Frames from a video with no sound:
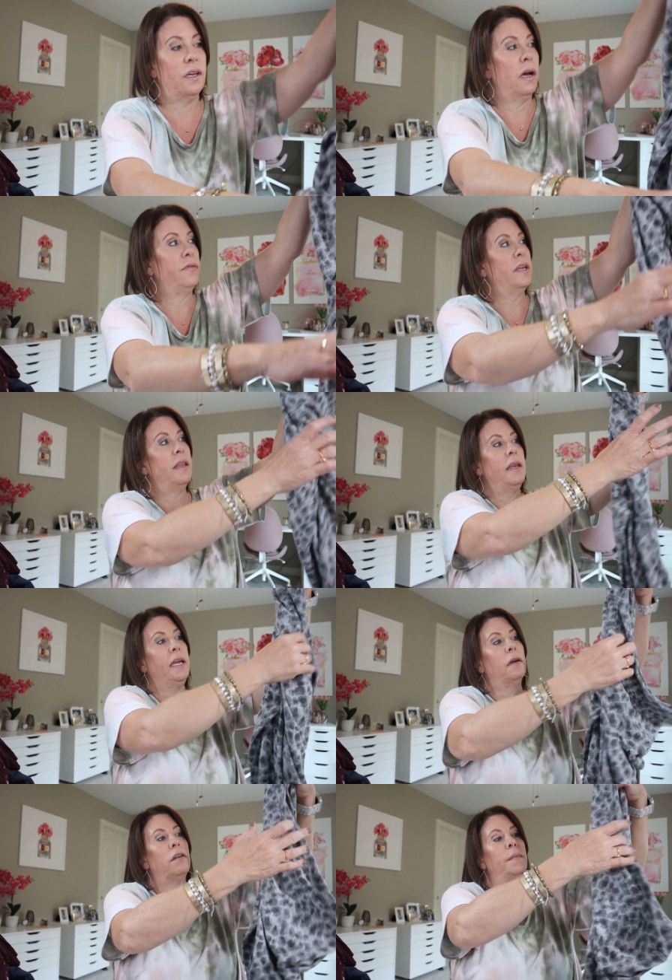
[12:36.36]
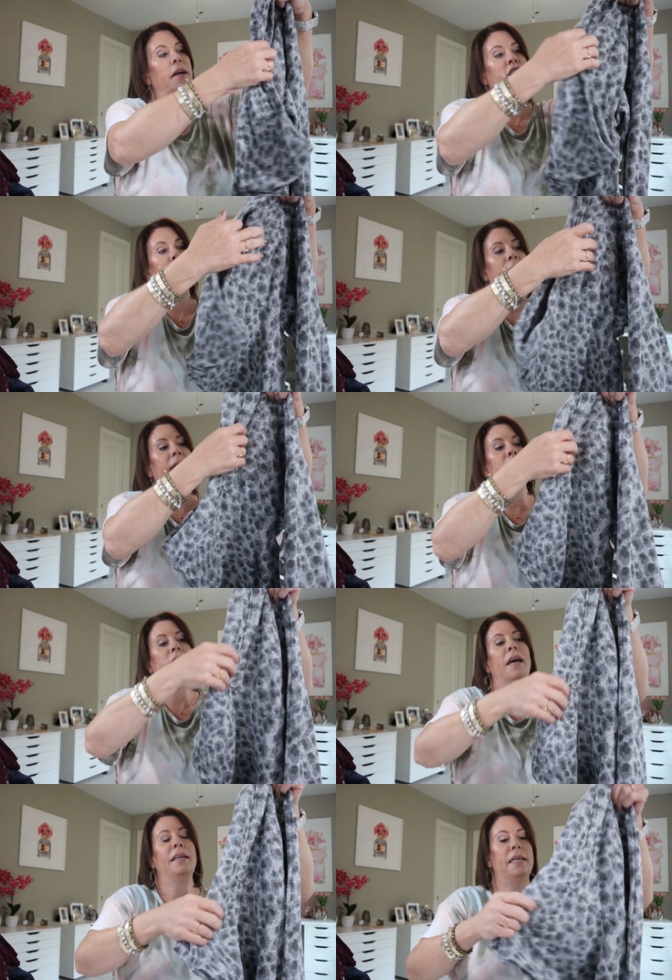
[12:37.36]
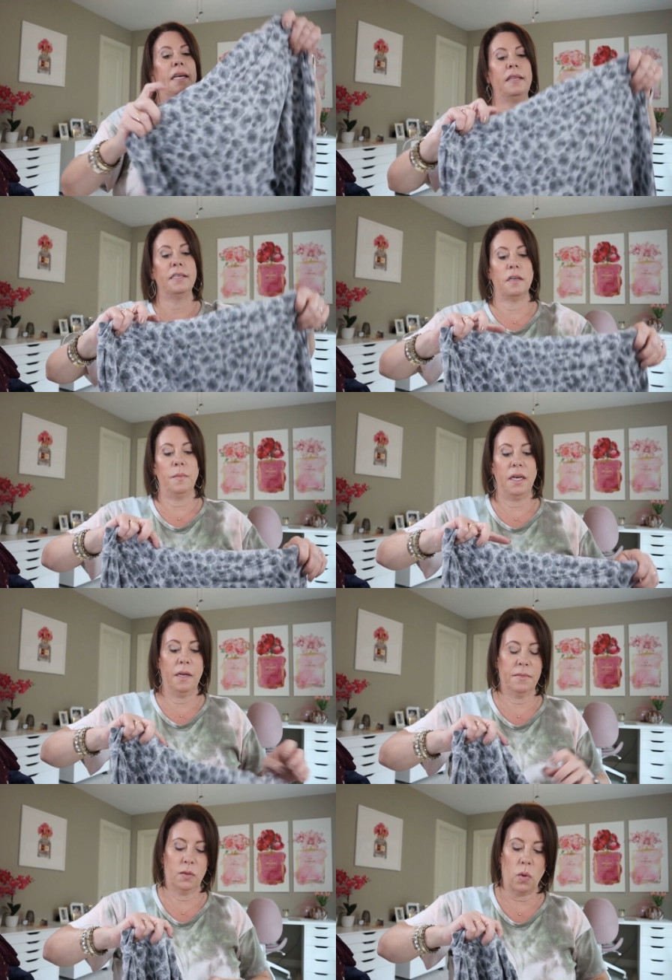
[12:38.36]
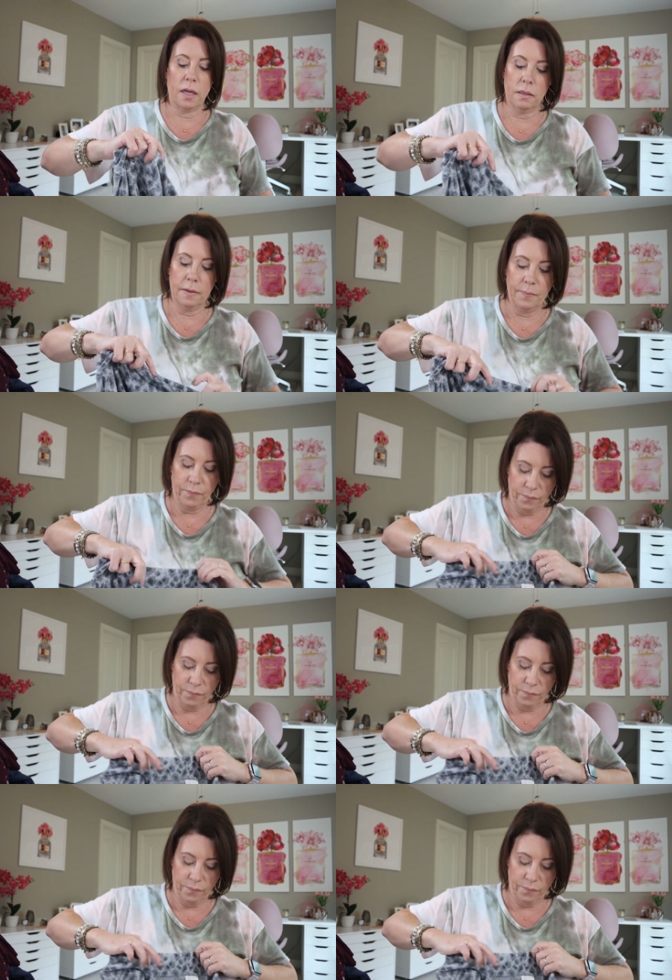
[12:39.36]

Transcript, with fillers: soft. And then here are the matching pants. I did get these at a medium as well.